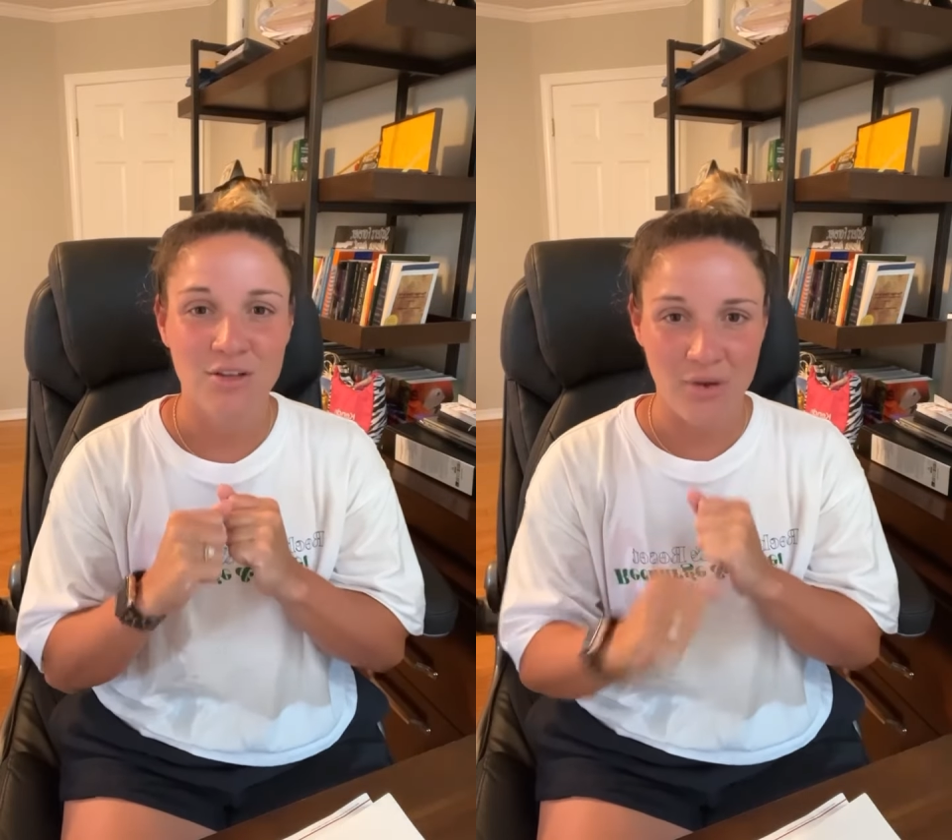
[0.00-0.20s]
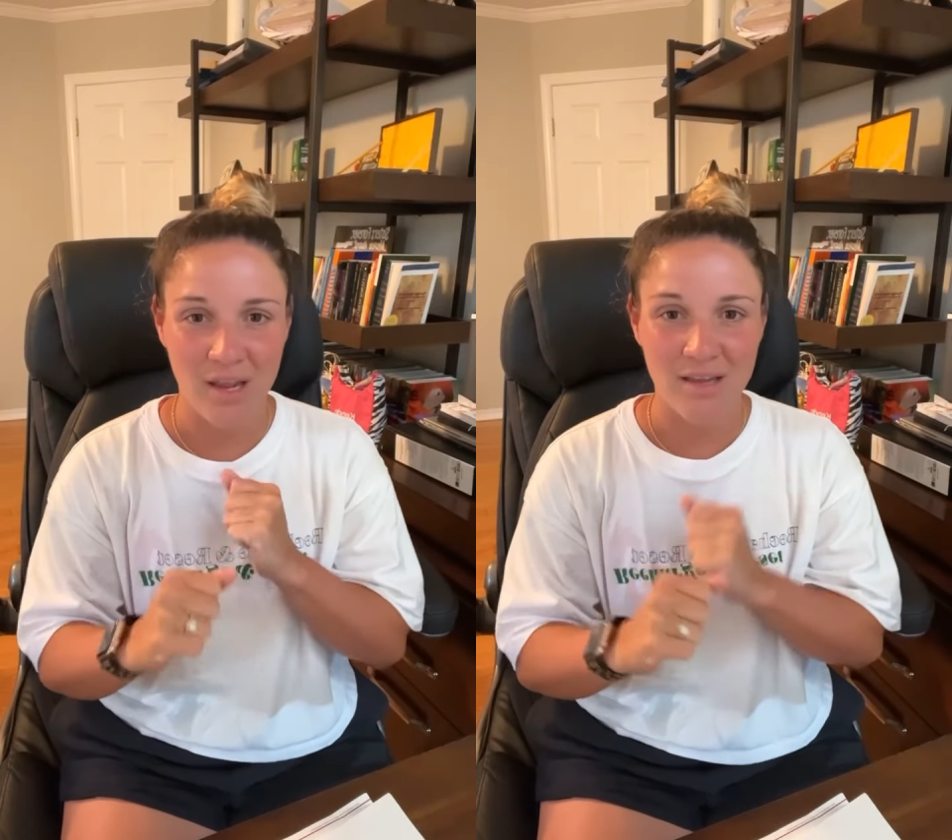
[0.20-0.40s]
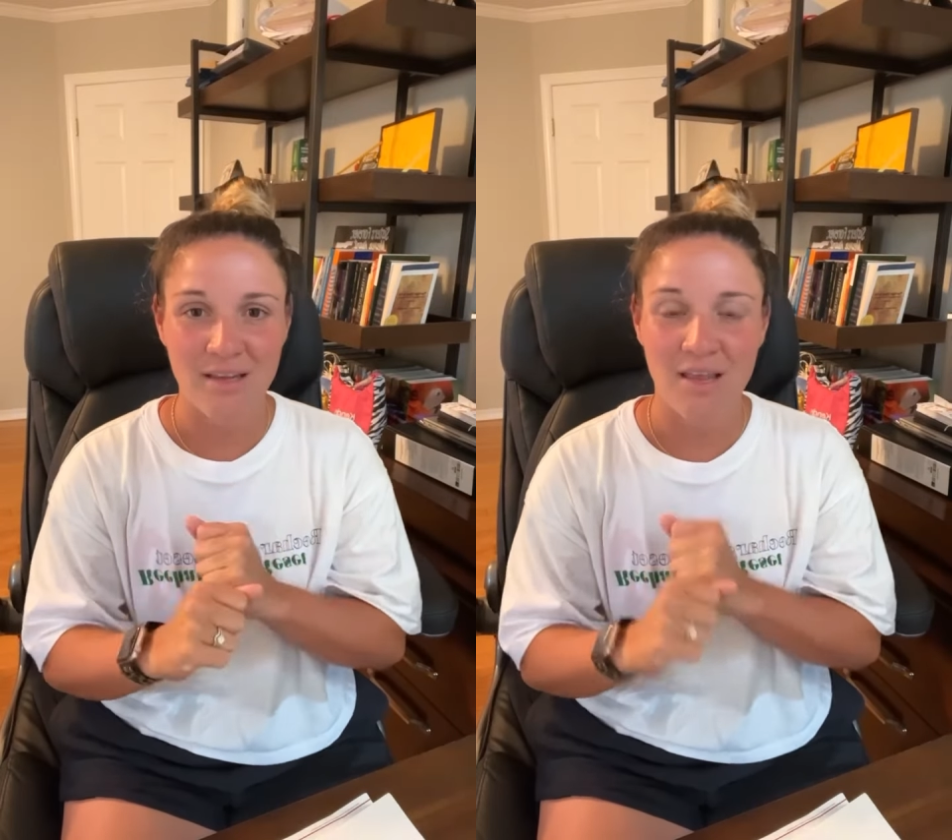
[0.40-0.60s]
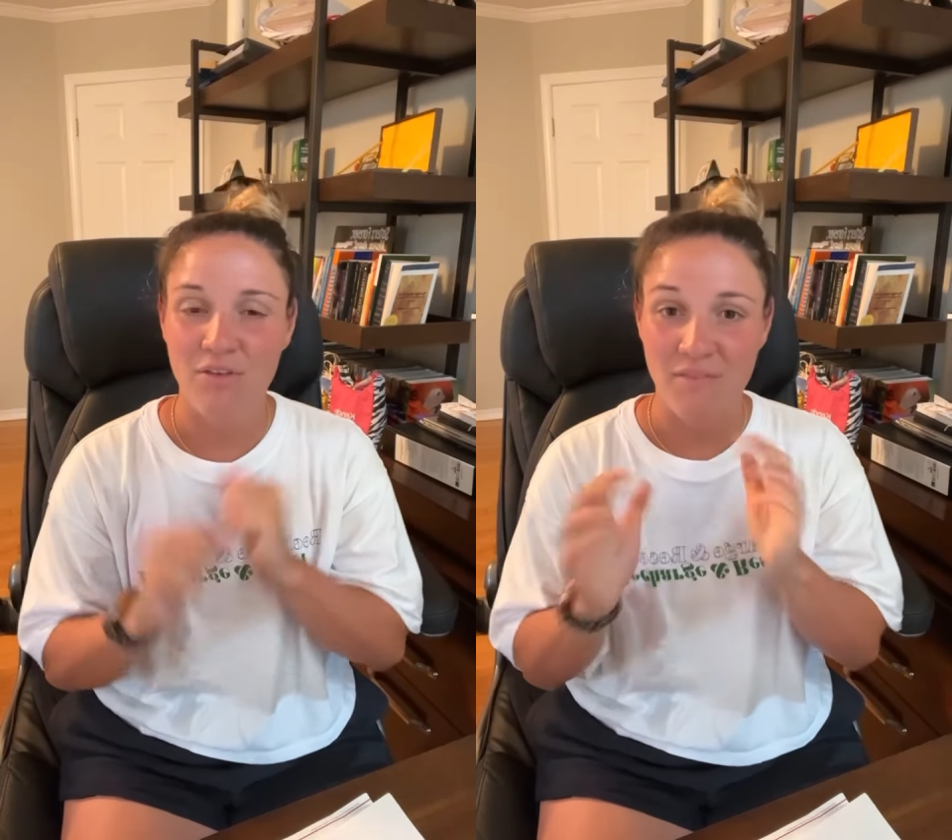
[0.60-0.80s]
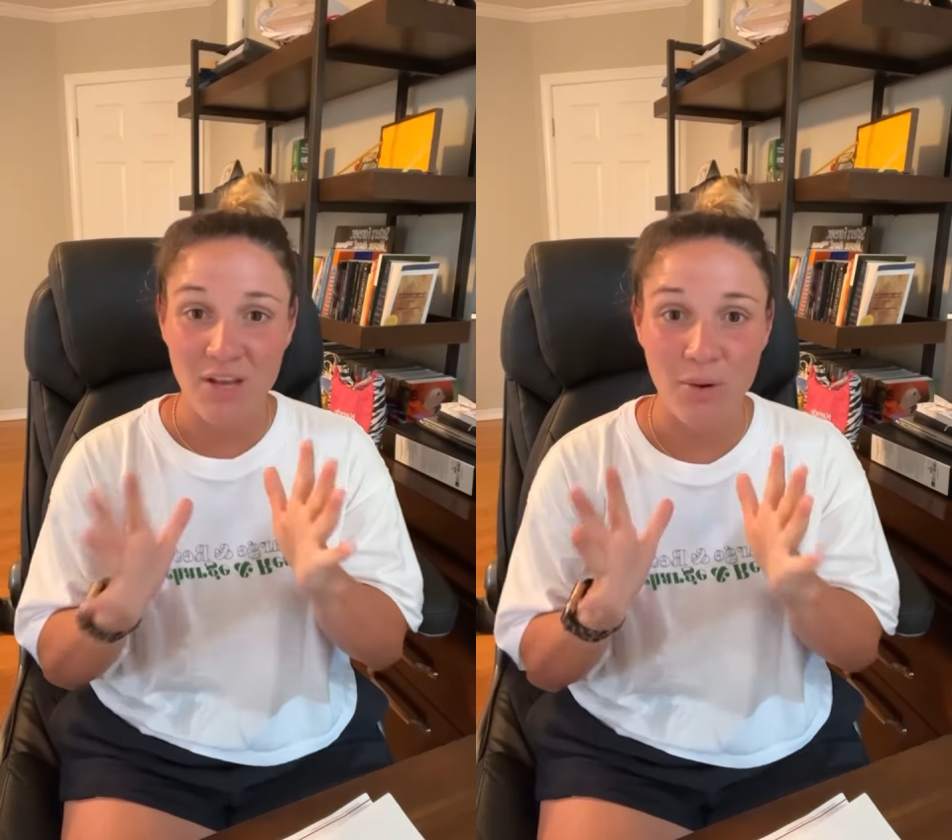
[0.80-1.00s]
okay, if
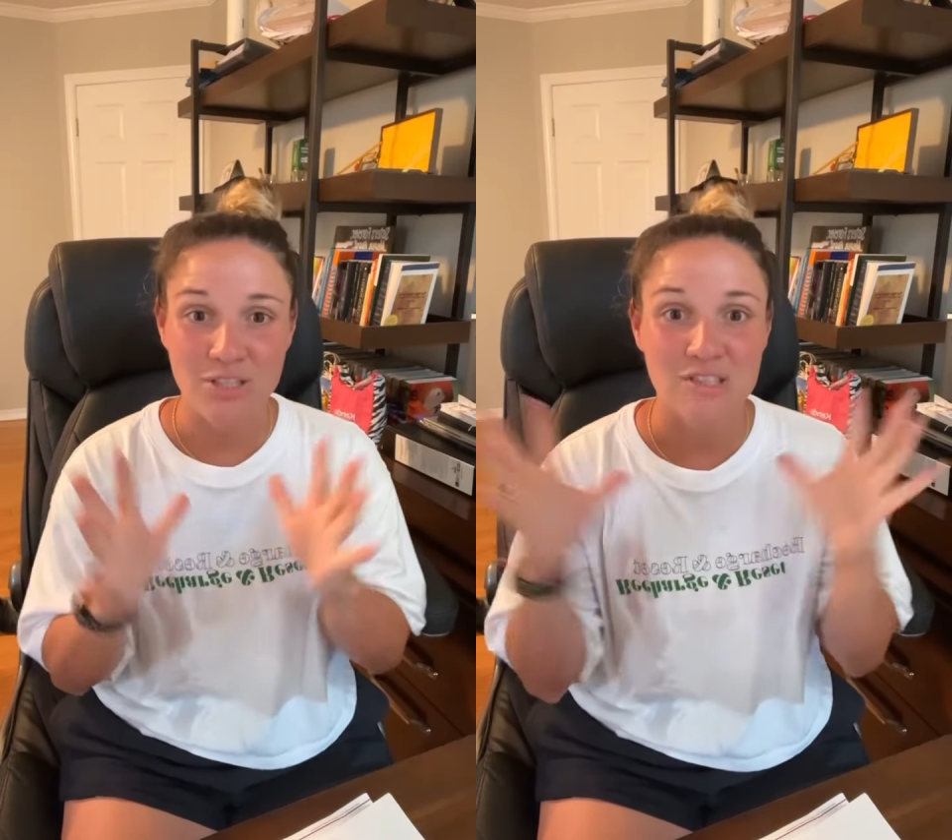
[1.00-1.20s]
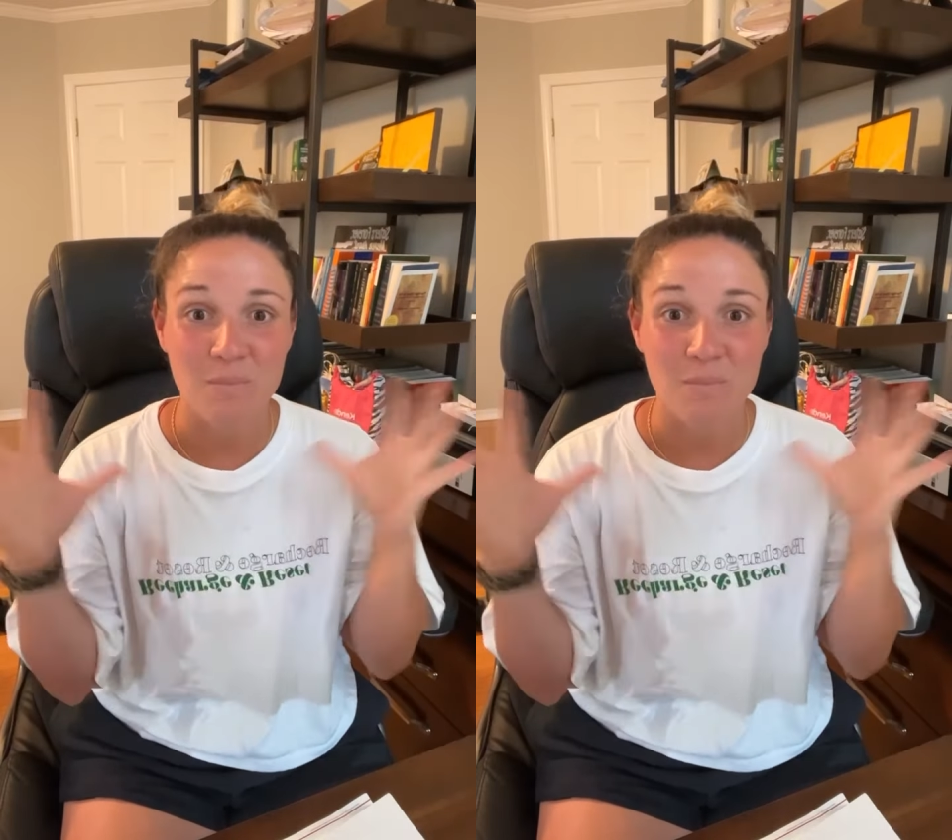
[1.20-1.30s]
you have any questions,